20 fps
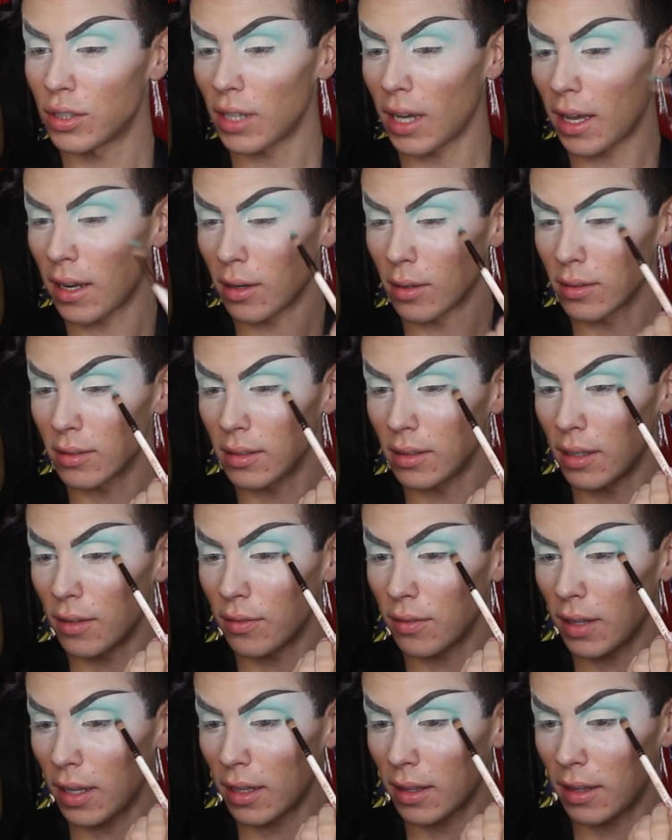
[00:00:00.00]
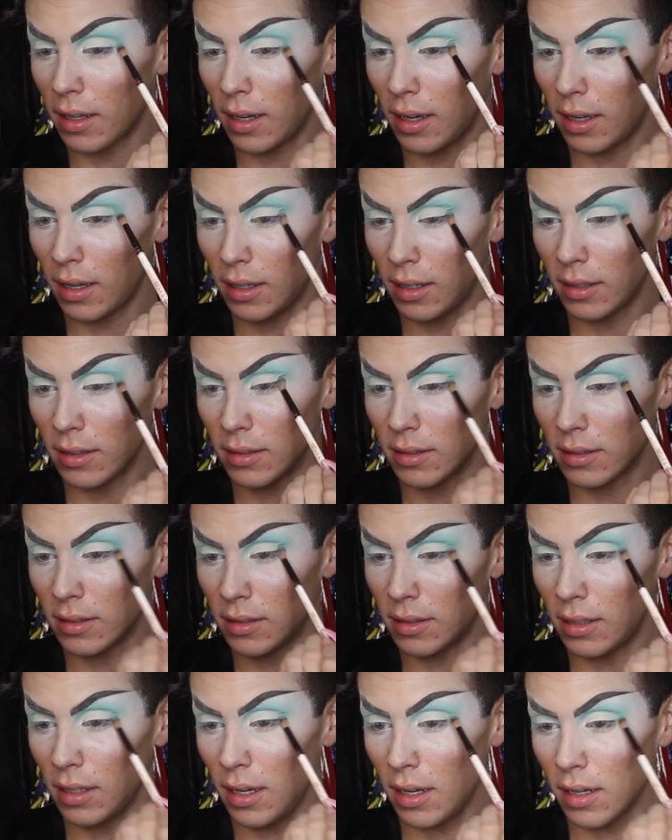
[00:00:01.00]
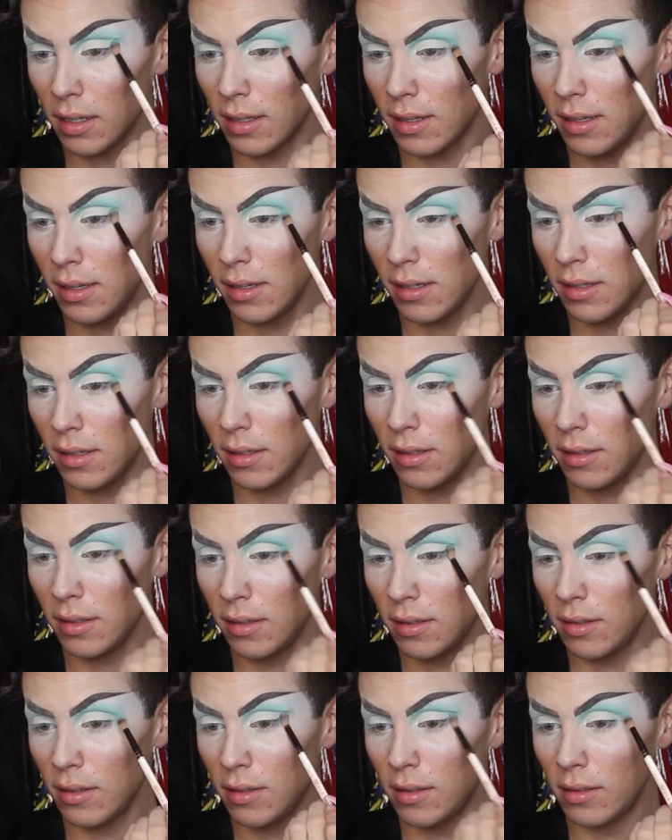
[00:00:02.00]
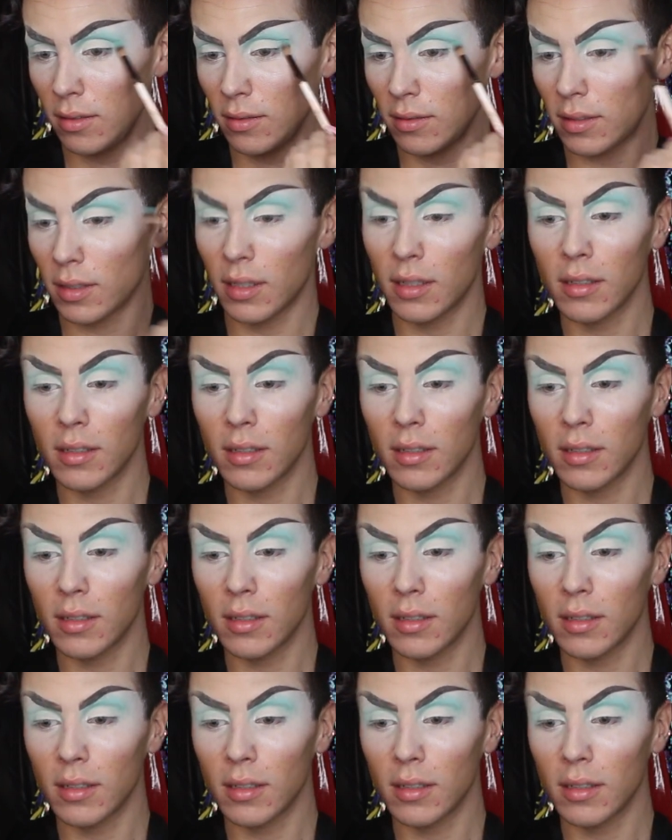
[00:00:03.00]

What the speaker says: shadows lift like that, it is not cute.